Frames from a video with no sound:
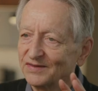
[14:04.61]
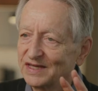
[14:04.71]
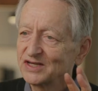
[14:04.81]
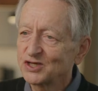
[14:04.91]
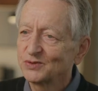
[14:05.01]

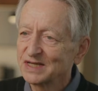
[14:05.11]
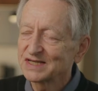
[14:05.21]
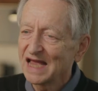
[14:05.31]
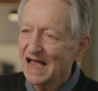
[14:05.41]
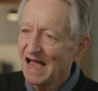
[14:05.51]
the issue
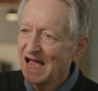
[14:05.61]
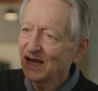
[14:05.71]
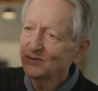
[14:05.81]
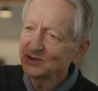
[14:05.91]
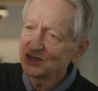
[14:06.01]
is,
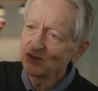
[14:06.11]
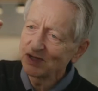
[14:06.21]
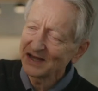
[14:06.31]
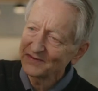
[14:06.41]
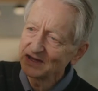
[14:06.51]
how do you
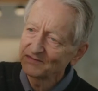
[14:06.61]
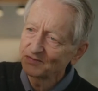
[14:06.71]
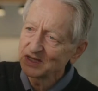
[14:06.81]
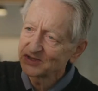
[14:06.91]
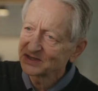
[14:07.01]
get the
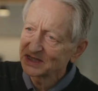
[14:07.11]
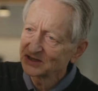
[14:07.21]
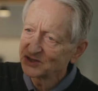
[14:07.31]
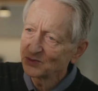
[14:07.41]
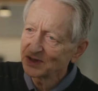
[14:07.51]
information that
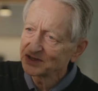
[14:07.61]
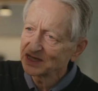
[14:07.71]
tells you whether